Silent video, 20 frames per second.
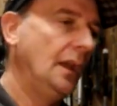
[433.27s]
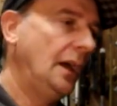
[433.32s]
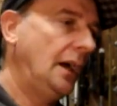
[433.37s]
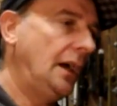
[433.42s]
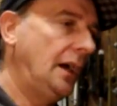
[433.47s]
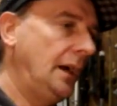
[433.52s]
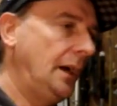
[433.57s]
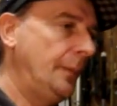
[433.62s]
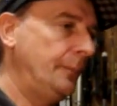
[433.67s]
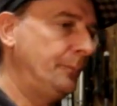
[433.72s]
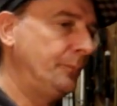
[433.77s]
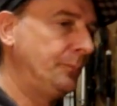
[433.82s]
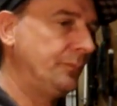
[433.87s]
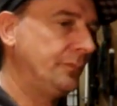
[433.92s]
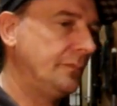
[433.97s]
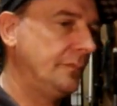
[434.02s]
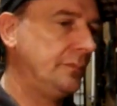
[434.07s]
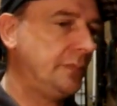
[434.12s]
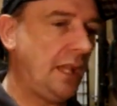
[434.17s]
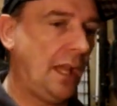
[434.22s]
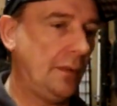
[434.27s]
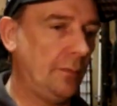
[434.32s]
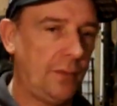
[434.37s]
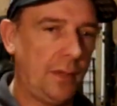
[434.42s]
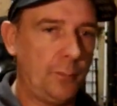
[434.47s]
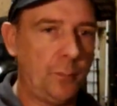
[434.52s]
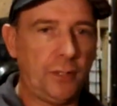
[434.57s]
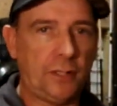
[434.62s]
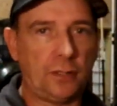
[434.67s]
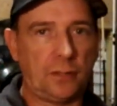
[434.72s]
yeah,
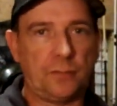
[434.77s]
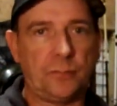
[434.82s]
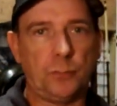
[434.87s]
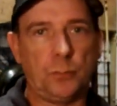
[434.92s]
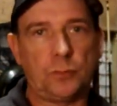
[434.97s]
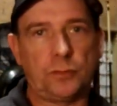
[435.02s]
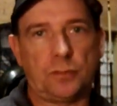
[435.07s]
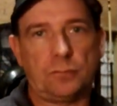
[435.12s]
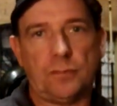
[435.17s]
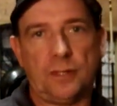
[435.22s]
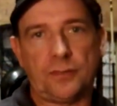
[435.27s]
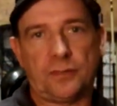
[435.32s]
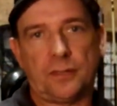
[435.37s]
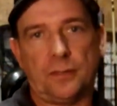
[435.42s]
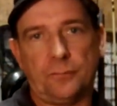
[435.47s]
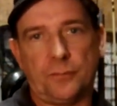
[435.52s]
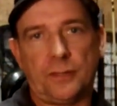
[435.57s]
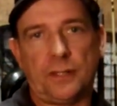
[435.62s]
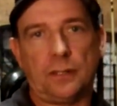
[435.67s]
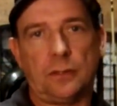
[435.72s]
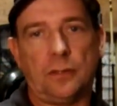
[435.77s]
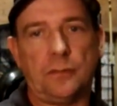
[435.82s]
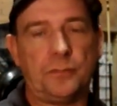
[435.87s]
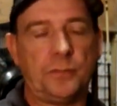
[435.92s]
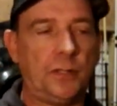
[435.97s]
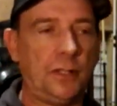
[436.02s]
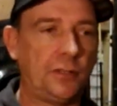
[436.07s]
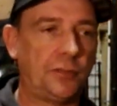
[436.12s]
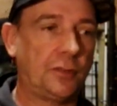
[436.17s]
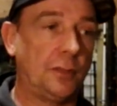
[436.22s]
then we could afford to run something a lot
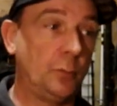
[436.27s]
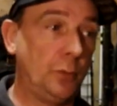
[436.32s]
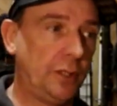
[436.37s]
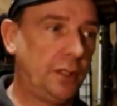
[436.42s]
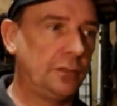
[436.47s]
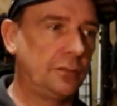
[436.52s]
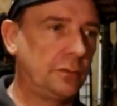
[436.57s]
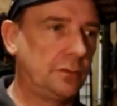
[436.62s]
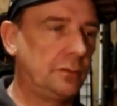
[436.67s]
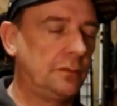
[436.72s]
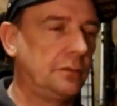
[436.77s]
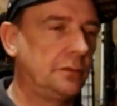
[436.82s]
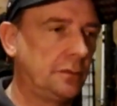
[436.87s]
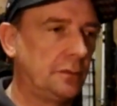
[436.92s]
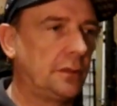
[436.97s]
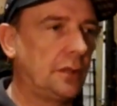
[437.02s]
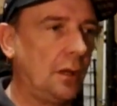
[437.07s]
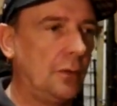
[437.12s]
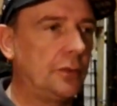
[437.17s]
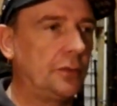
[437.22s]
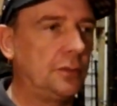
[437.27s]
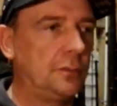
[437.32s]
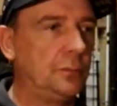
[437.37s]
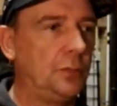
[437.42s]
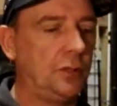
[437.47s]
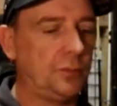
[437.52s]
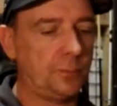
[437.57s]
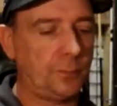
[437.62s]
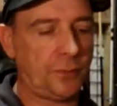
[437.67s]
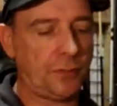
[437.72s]
faster, and we could go and do
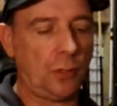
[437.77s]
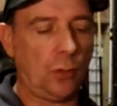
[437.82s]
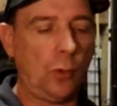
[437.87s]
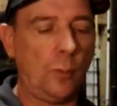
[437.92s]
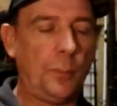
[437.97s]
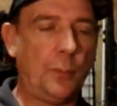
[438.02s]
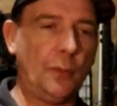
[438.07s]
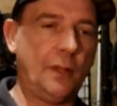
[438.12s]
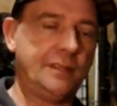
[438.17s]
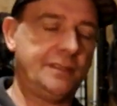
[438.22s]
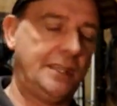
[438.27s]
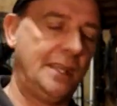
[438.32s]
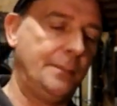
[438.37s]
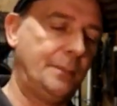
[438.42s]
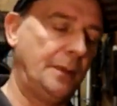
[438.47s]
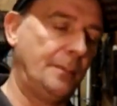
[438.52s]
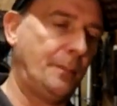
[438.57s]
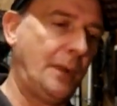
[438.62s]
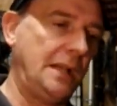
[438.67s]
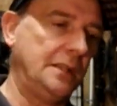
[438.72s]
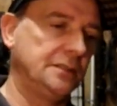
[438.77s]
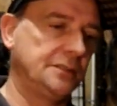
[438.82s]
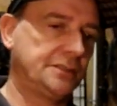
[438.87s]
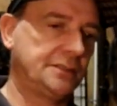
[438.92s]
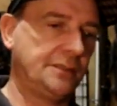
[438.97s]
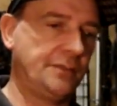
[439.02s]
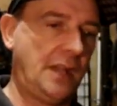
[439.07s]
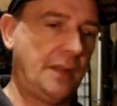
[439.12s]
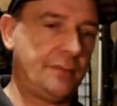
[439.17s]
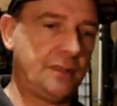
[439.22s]
much. But the whole point is keeping a balance
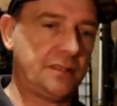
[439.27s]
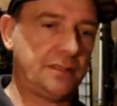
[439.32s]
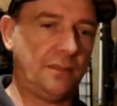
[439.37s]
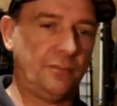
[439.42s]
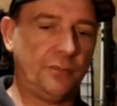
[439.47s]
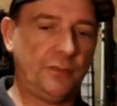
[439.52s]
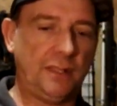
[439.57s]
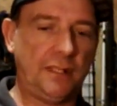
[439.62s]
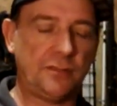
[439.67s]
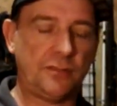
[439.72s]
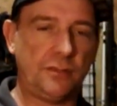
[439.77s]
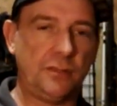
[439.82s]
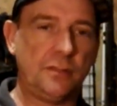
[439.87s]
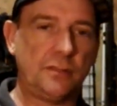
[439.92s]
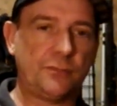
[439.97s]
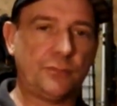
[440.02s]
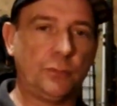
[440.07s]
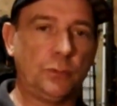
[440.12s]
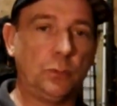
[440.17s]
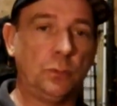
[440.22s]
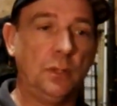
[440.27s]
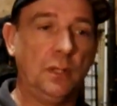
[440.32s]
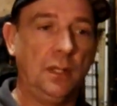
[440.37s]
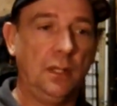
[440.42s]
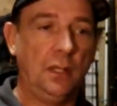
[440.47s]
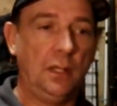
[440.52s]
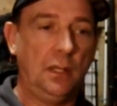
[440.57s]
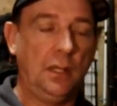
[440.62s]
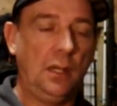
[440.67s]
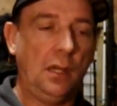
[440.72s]
of having something that's useful,
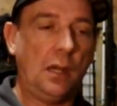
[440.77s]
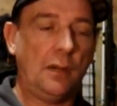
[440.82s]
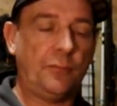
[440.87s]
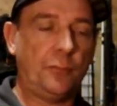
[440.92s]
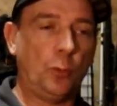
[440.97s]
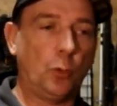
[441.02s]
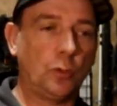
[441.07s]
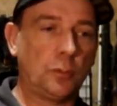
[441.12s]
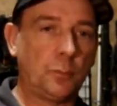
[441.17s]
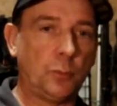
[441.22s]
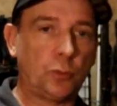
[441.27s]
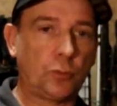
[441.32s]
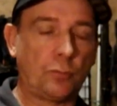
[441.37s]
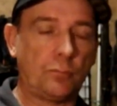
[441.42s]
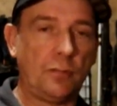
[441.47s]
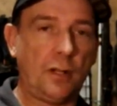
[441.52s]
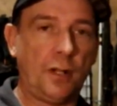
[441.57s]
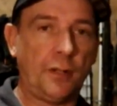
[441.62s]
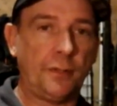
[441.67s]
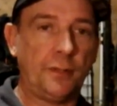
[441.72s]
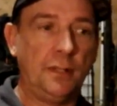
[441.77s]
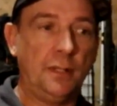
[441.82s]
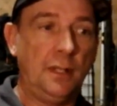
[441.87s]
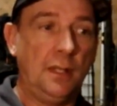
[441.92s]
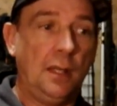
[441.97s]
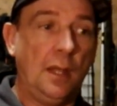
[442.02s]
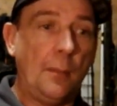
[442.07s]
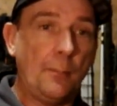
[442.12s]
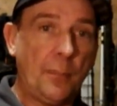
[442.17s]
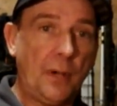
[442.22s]
affordable to run,
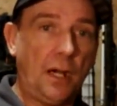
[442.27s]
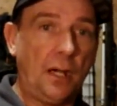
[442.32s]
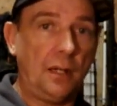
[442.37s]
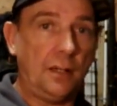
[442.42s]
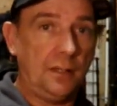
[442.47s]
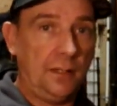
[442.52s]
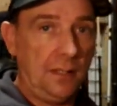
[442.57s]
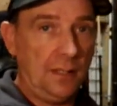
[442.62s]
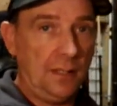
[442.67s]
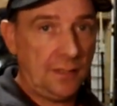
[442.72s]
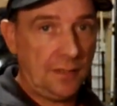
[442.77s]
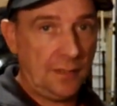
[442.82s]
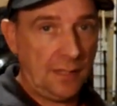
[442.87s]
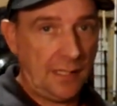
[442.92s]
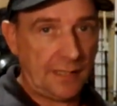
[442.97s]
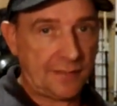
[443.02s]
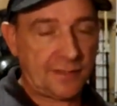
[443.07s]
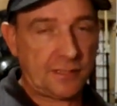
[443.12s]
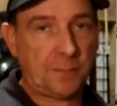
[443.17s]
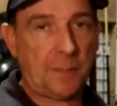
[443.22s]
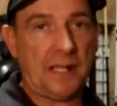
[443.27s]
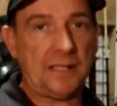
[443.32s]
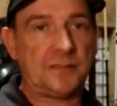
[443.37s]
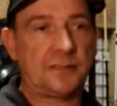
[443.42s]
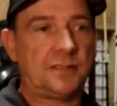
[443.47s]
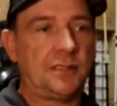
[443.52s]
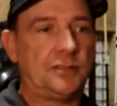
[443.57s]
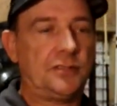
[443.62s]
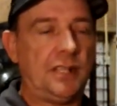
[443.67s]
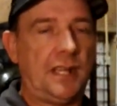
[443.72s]
but
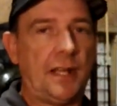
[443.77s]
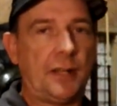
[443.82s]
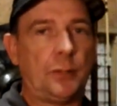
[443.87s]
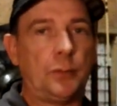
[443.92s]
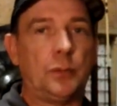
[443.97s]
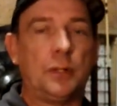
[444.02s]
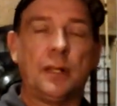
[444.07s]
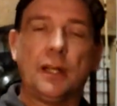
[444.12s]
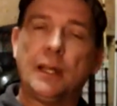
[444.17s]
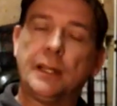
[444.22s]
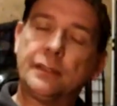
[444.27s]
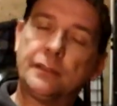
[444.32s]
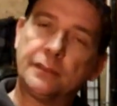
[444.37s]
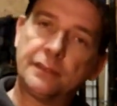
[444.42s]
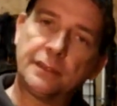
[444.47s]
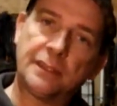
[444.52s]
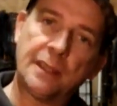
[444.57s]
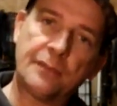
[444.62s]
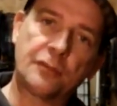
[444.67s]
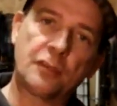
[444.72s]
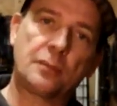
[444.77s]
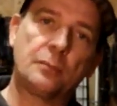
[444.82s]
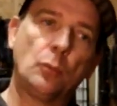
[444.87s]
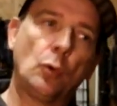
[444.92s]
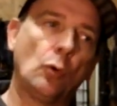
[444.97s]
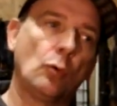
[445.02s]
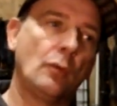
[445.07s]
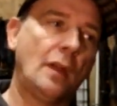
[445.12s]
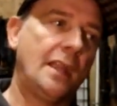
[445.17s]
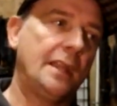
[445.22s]
expands the channel and gives us
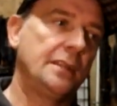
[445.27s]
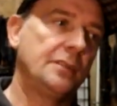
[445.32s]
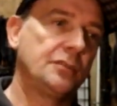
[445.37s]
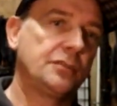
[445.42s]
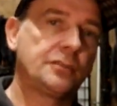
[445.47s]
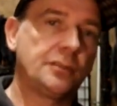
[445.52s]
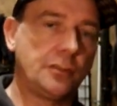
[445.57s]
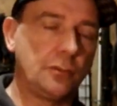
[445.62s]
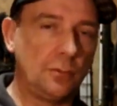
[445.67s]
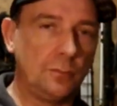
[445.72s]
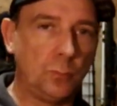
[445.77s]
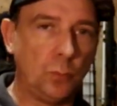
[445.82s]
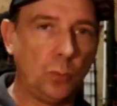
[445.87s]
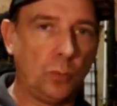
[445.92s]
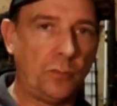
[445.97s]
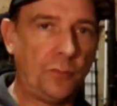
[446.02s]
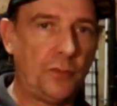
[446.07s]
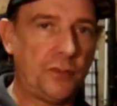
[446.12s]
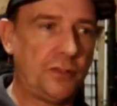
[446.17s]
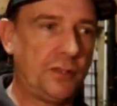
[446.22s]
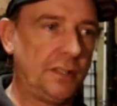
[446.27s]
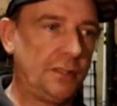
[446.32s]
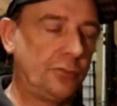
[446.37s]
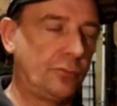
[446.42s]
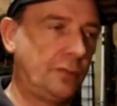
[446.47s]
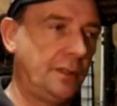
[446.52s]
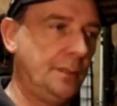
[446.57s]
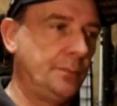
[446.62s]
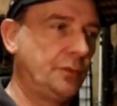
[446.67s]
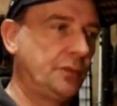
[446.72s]
more range to do more fishing
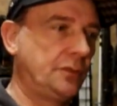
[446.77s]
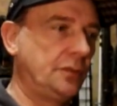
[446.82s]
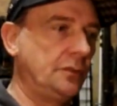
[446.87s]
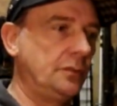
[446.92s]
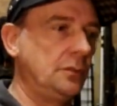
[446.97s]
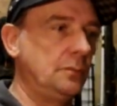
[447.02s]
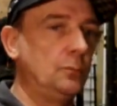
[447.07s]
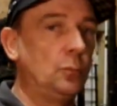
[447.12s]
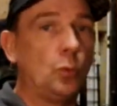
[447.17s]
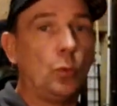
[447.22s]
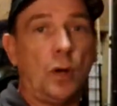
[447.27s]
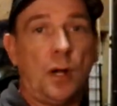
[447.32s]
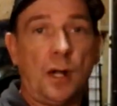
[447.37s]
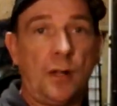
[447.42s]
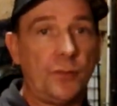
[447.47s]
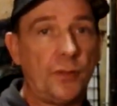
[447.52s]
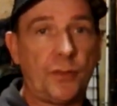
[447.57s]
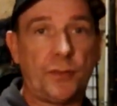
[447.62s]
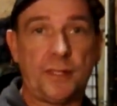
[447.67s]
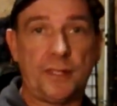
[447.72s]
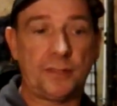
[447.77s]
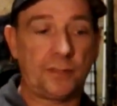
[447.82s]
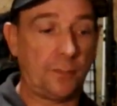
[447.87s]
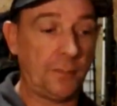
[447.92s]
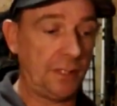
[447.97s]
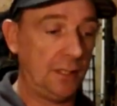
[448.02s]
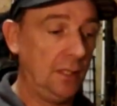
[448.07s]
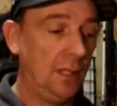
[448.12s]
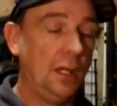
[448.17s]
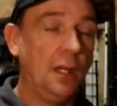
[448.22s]
trips, to do more other things. I
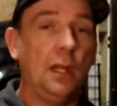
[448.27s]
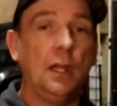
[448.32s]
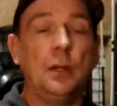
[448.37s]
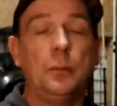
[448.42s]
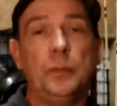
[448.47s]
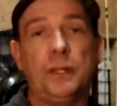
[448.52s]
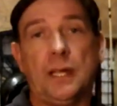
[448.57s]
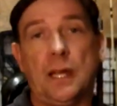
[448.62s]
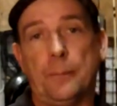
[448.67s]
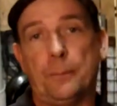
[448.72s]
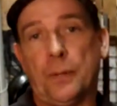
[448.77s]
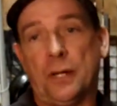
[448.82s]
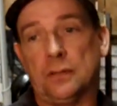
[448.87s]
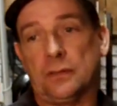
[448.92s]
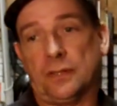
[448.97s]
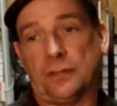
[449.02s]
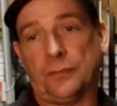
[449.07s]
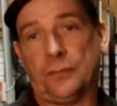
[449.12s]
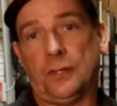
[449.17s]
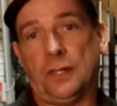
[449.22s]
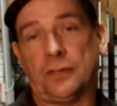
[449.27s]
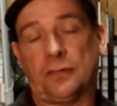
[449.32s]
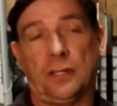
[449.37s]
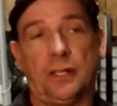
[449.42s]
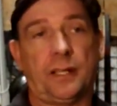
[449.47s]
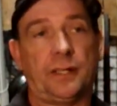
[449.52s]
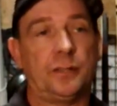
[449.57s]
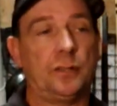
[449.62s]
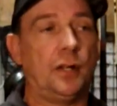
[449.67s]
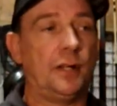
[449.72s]
mean, we get a boat that's fast
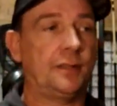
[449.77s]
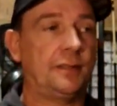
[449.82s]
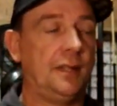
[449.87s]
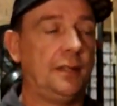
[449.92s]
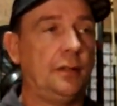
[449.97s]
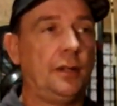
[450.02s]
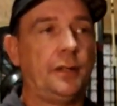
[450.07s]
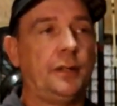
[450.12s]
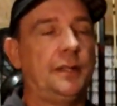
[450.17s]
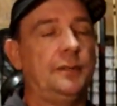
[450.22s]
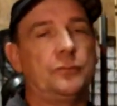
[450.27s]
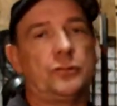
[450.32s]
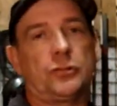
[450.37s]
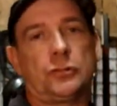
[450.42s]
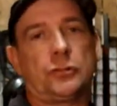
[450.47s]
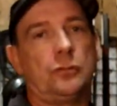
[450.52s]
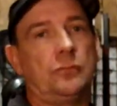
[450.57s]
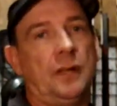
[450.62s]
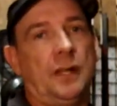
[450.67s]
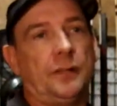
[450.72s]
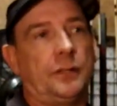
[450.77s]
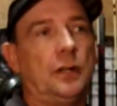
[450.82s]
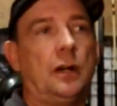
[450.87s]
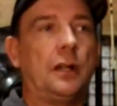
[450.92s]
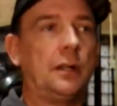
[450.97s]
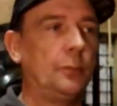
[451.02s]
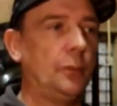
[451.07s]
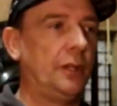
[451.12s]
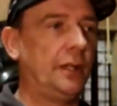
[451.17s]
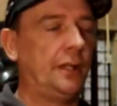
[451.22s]
like a 19, I could even shoot around the
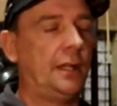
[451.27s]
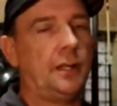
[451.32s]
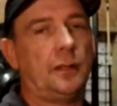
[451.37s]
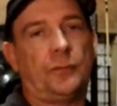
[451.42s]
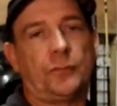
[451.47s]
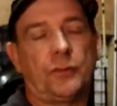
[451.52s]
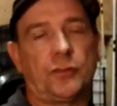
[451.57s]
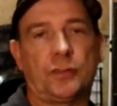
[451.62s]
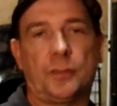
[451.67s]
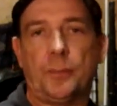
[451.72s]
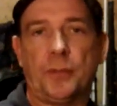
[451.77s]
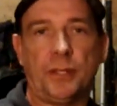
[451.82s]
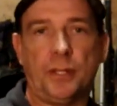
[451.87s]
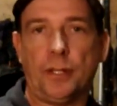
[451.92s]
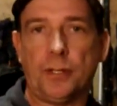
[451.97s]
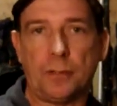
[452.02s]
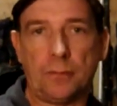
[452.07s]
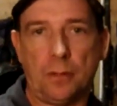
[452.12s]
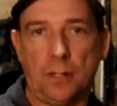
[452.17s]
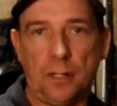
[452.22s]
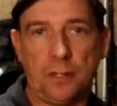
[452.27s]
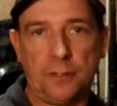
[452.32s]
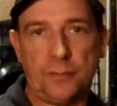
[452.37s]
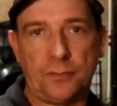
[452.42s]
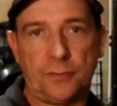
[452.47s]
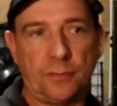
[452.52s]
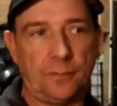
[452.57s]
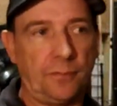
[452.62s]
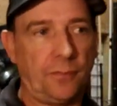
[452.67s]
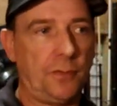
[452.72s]
island. We can head off to some of the other
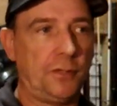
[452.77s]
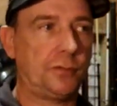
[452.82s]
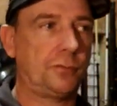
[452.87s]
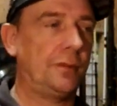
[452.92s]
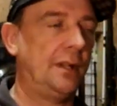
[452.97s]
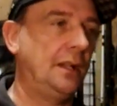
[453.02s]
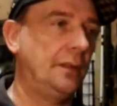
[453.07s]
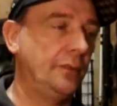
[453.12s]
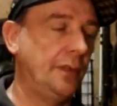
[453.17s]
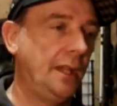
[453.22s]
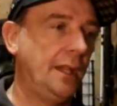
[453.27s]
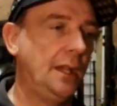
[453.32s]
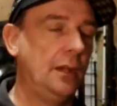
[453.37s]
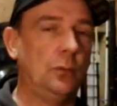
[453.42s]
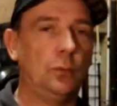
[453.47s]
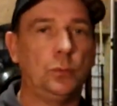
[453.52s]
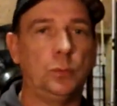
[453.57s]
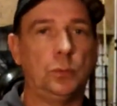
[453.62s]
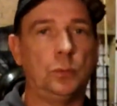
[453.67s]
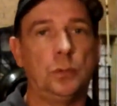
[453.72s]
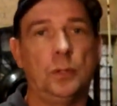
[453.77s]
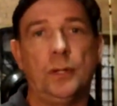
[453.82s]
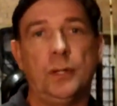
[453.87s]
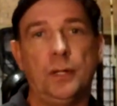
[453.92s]
islands and fish around there, or